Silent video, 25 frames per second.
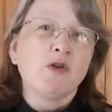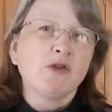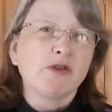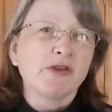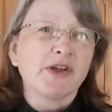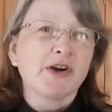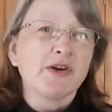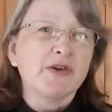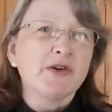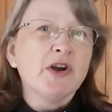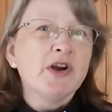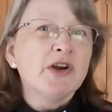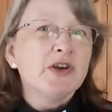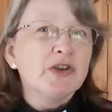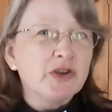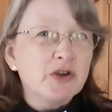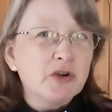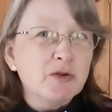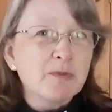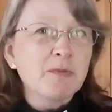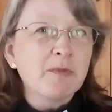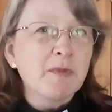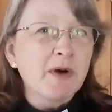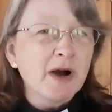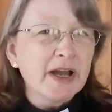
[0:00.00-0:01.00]
Although
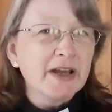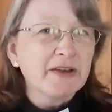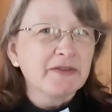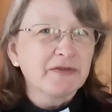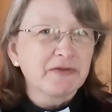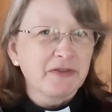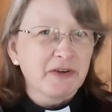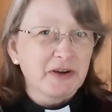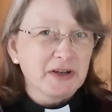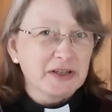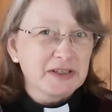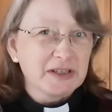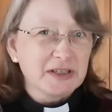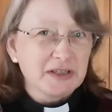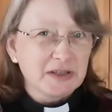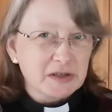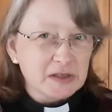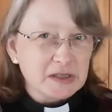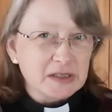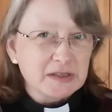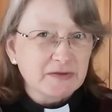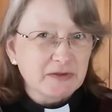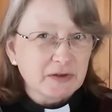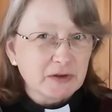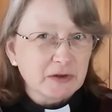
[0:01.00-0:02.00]
you might find it
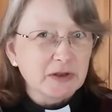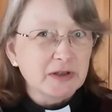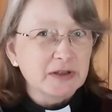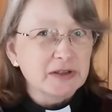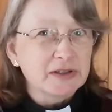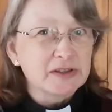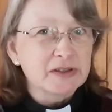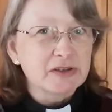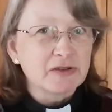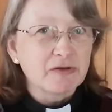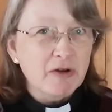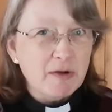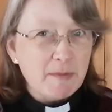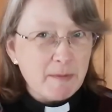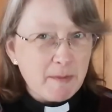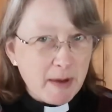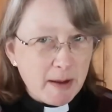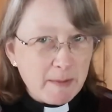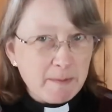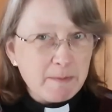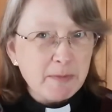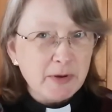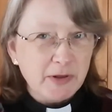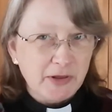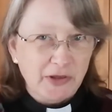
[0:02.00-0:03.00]
useful to
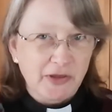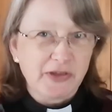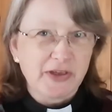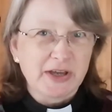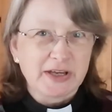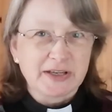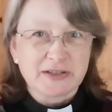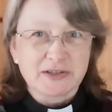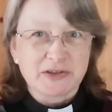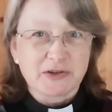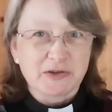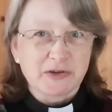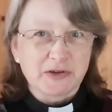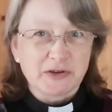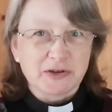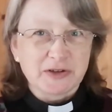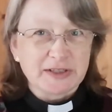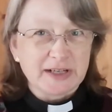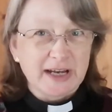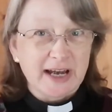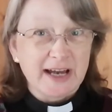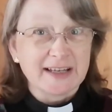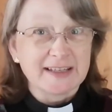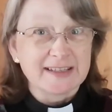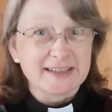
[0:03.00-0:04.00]
remember the things you're
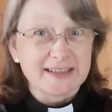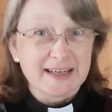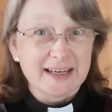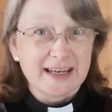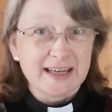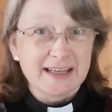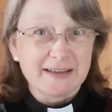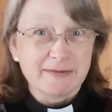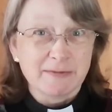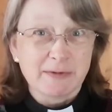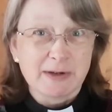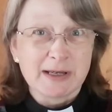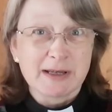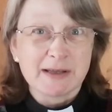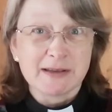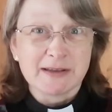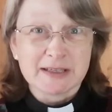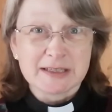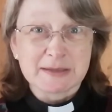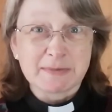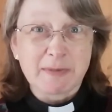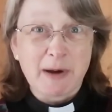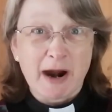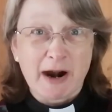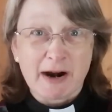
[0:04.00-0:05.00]
good at in
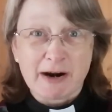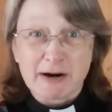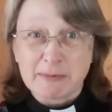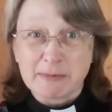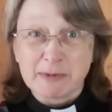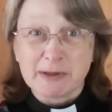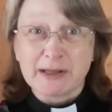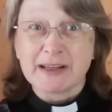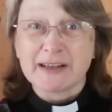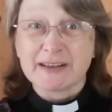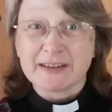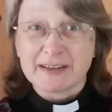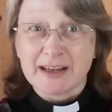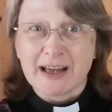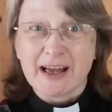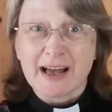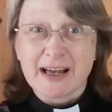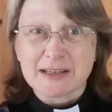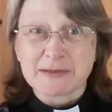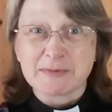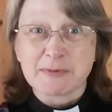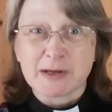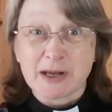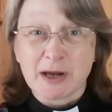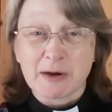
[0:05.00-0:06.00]
this parable
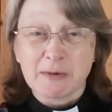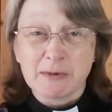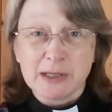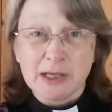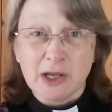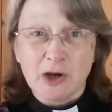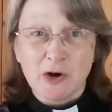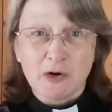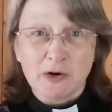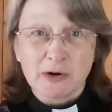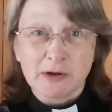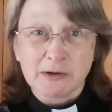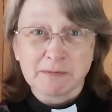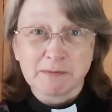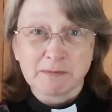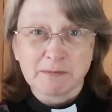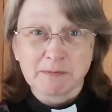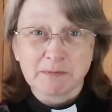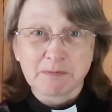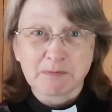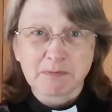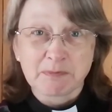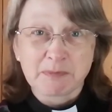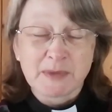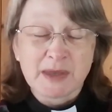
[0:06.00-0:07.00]
as we go along.
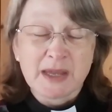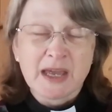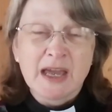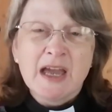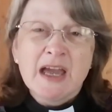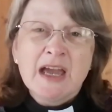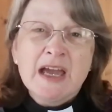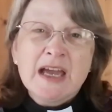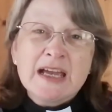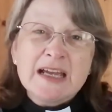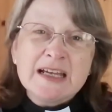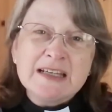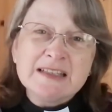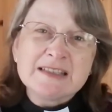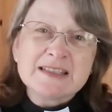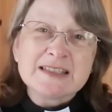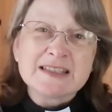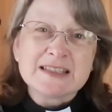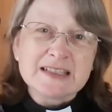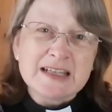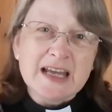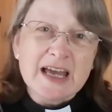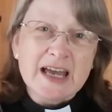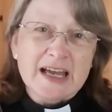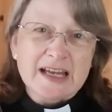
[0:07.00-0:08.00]

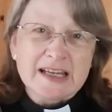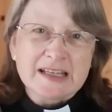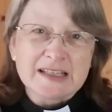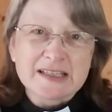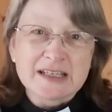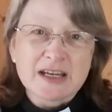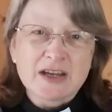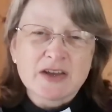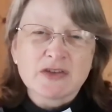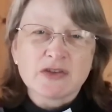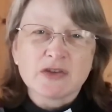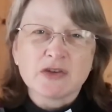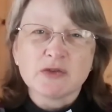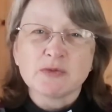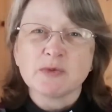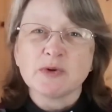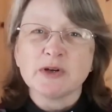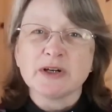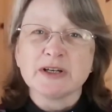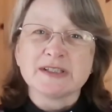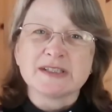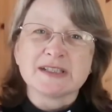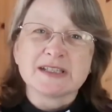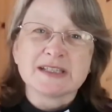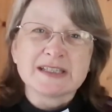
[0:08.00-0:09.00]
Instead, the
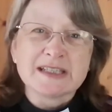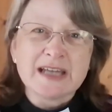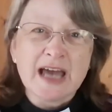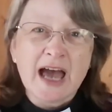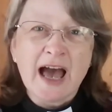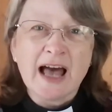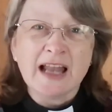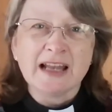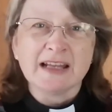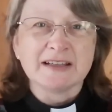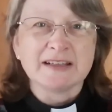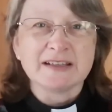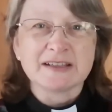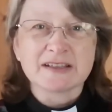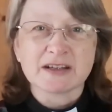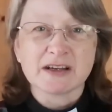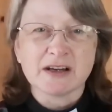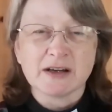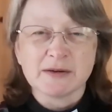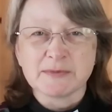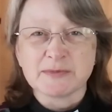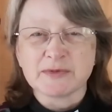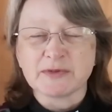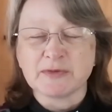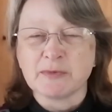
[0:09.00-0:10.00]
word talent
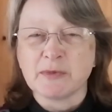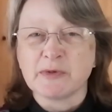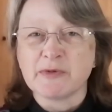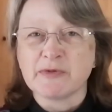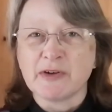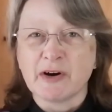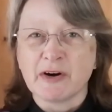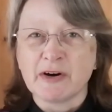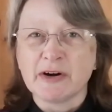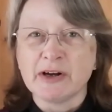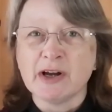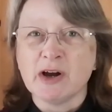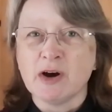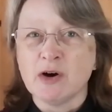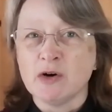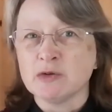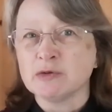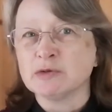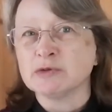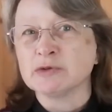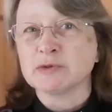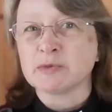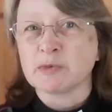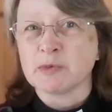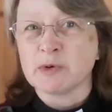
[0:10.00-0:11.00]
comes from a very
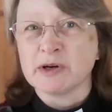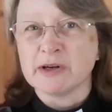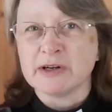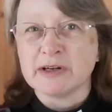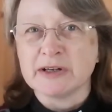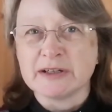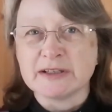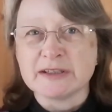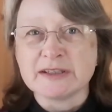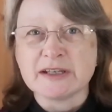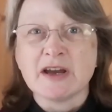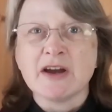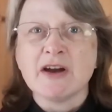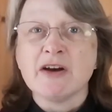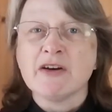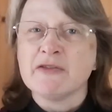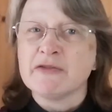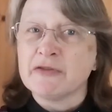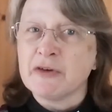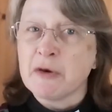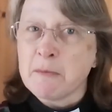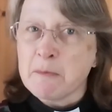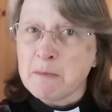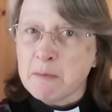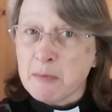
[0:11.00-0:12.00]
old word
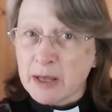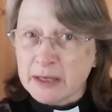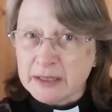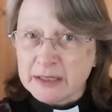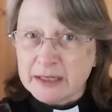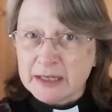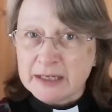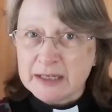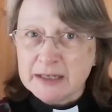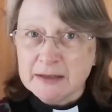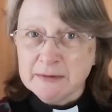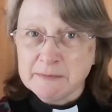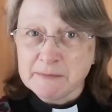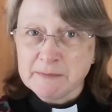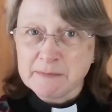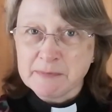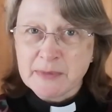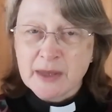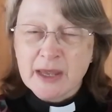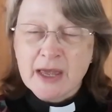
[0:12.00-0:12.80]
for money,